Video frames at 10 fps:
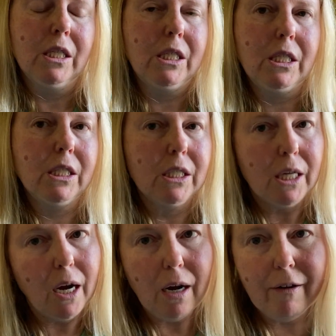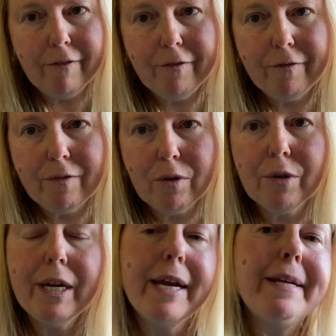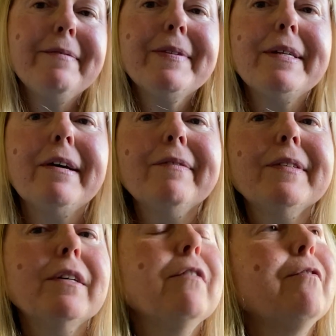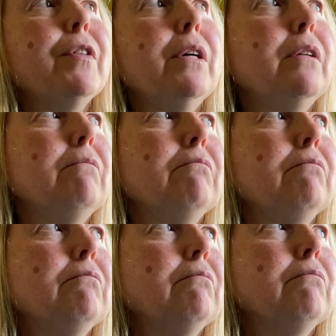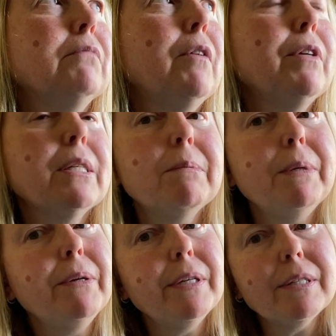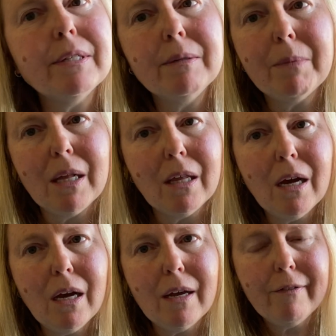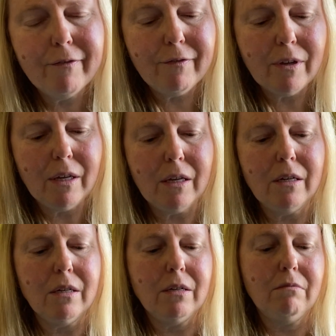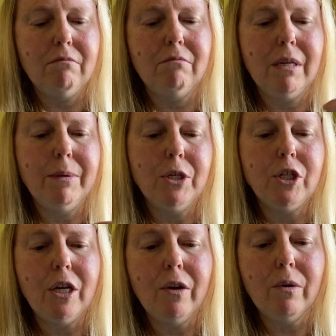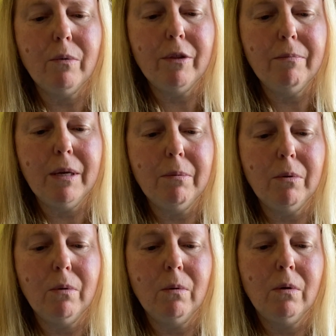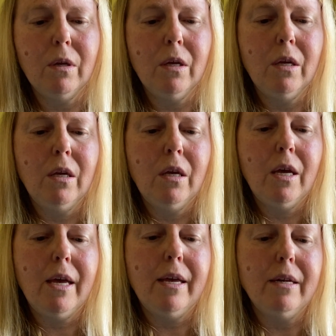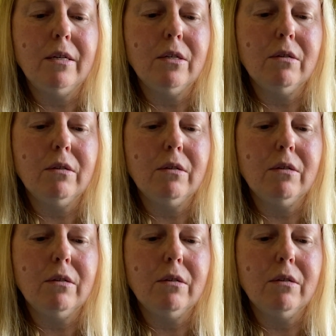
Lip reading: stuff, creative stuff that I've experienced in my life, and maybe share it with people. And